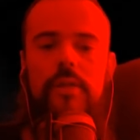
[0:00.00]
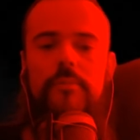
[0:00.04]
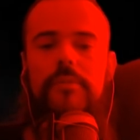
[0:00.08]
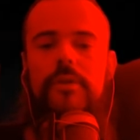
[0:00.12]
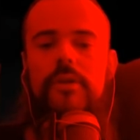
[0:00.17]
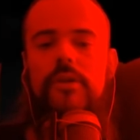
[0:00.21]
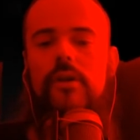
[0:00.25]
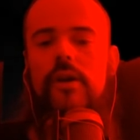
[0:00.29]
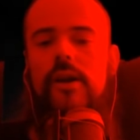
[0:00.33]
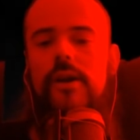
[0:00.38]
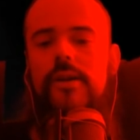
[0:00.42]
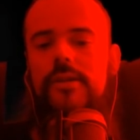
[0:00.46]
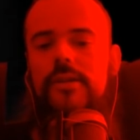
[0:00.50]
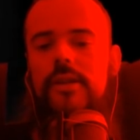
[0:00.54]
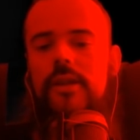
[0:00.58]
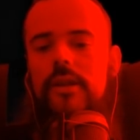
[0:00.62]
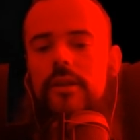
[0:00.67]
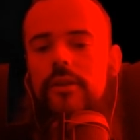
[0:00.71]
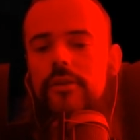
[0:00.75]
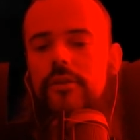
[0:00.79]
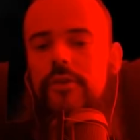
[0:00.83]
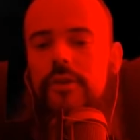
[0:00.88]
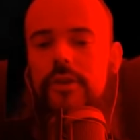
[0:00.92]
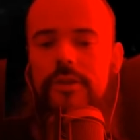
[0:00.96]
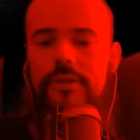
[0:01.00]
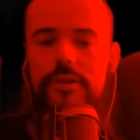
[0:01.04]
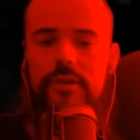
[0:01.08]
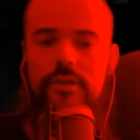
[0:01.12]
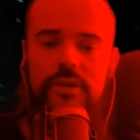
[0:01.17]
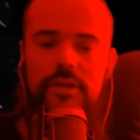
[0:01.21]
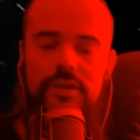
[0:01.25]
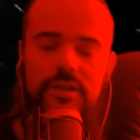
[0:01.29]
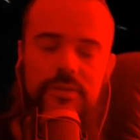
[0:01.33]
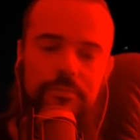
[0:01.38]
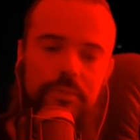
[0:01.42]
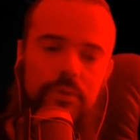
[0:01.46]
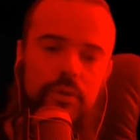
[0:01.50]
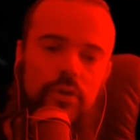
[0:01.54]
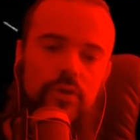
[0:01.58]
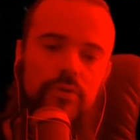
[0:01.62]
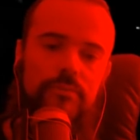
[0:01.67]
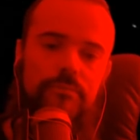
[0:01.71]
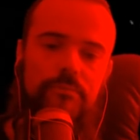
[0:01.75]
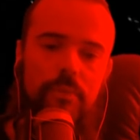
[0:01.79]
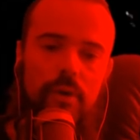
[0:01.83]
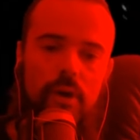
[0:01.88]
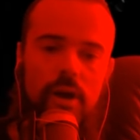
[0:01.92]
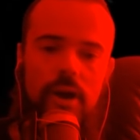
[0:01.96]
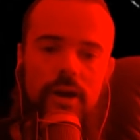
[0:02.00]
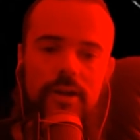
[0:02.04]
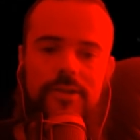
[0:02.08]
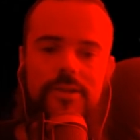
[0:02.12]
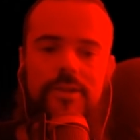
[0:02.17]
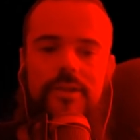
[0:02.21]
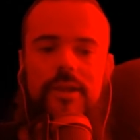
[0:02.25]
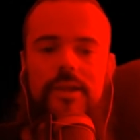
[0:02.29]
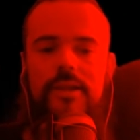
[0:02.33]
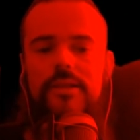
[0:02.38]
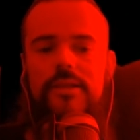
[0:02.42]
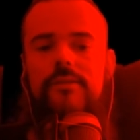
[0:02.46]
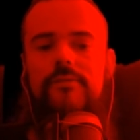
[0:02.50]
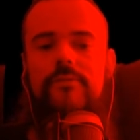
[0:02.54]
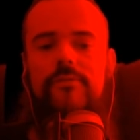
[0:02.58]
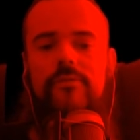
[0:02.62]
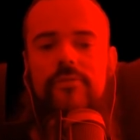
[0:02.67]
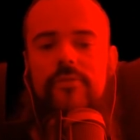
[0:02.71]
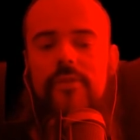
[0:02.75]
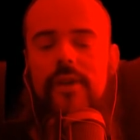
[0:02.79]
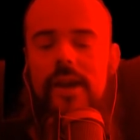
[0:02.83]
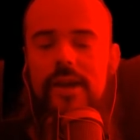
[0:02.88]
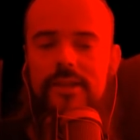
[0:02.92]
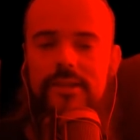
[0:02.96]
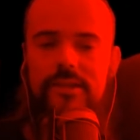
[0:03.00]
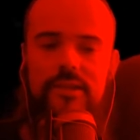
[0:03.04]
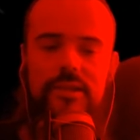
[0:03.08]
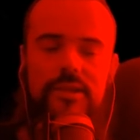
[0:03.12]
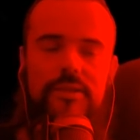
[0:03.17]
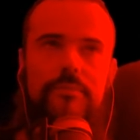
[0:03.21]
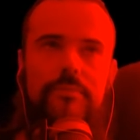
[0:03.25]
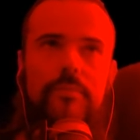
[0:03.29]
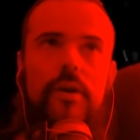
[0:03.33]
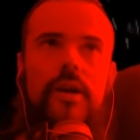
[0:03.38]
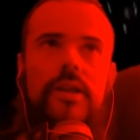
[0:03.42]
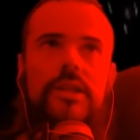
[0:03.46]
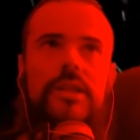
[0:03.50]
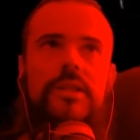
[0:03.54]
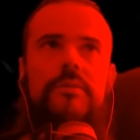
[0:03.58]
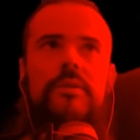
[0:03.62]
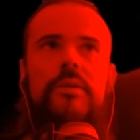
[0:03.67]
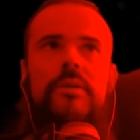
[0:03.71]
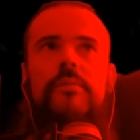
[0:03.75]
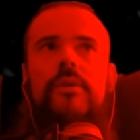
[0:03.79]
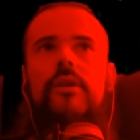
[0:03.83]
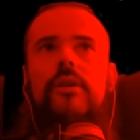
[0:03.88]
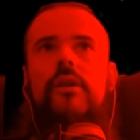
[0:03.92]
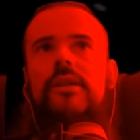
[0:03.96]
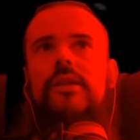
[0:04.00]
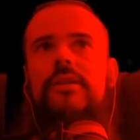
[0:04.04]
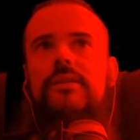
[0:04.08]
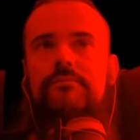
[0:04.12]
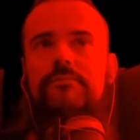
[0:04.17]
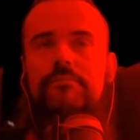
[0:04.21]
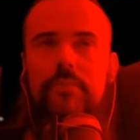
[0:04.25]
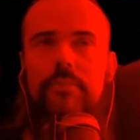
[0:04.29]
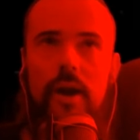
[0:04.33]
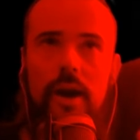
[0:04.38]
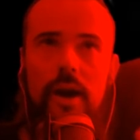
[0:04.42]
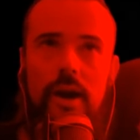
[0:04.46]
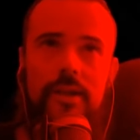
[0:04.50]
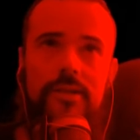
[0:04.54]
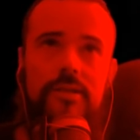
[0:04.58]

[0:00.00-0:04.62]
because you need to explode pods as fast as possible, because pods